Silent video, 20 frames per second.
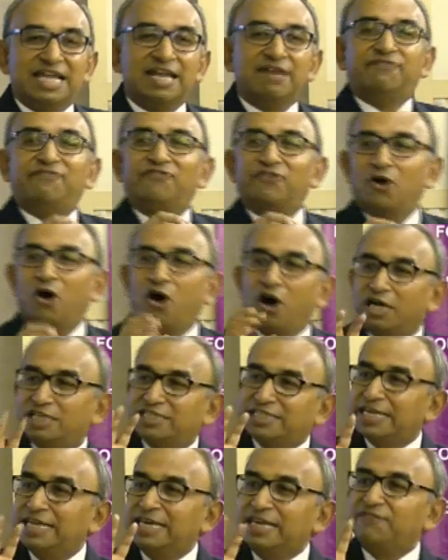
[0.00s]
thin frog,
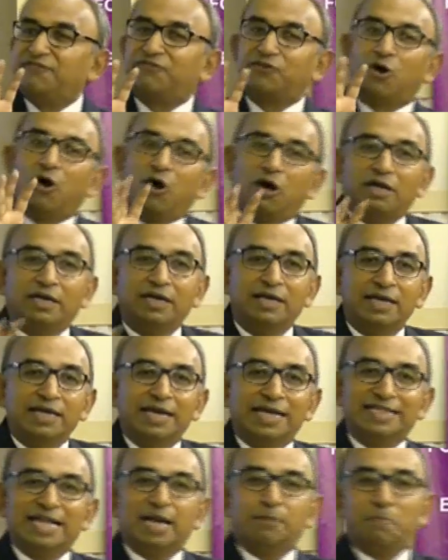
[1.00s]
skinny frog
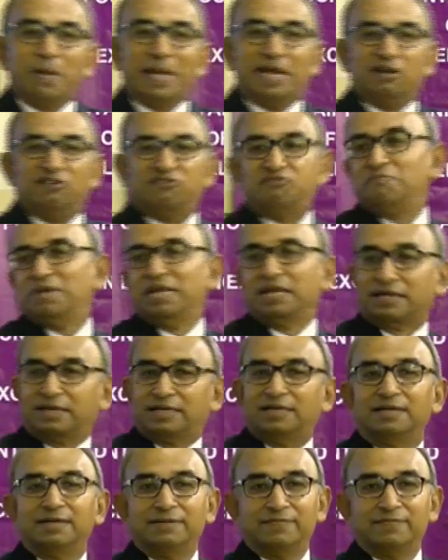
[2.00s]
in that pail of milk.